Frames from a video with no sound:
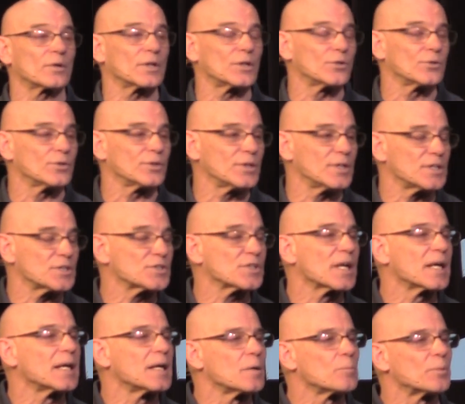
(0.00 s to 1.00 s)
already doing
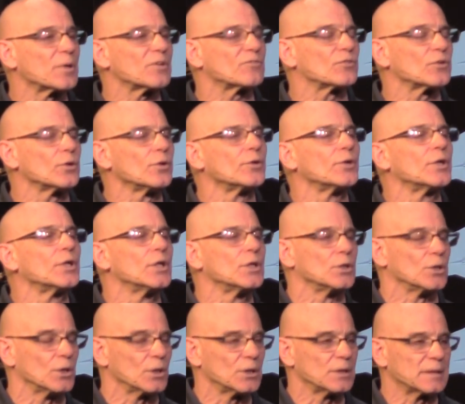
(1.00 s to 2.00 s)
this. But if you're
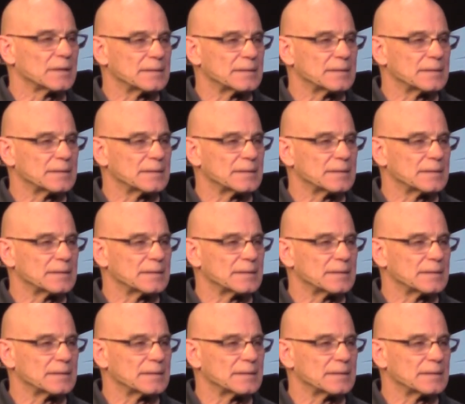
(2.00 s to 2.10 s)
new